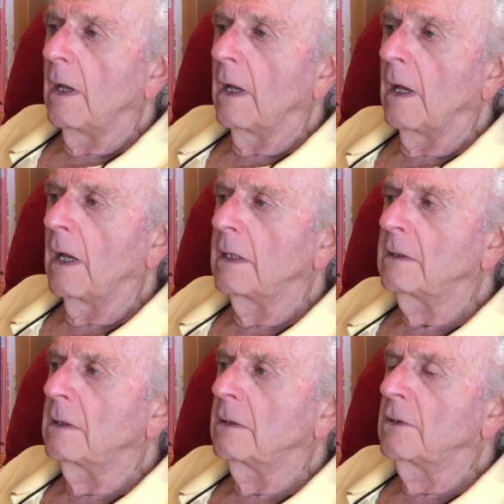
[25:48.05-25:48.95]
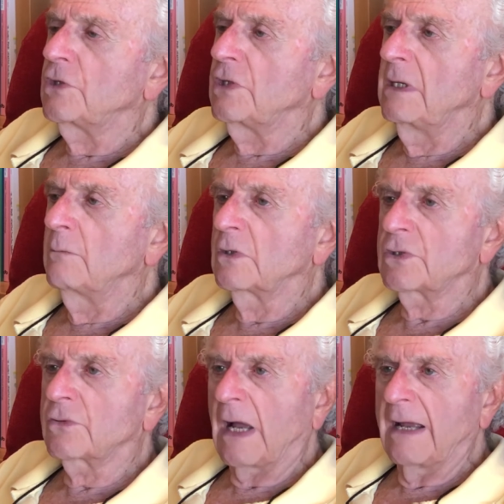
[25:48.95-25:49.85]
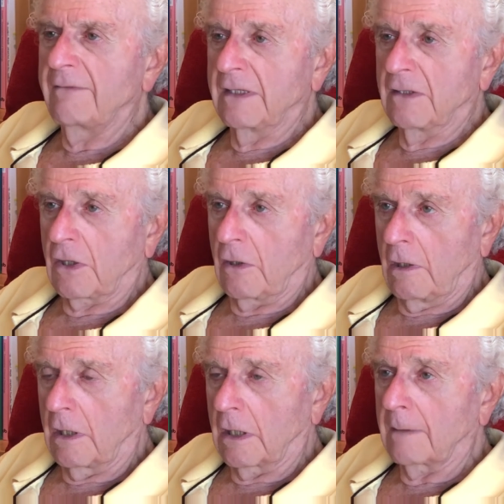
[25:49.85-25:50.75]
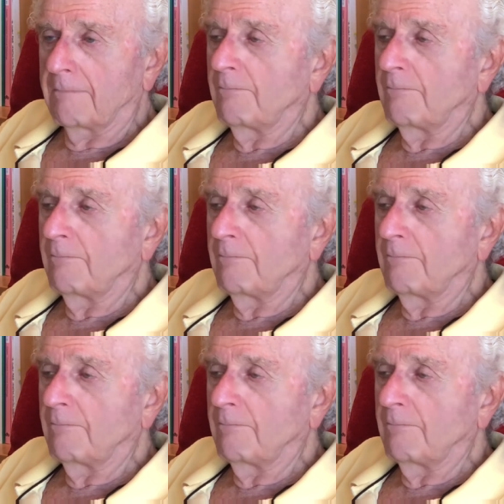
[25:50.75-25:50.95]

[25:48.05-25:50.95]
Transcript: and she was driving the car,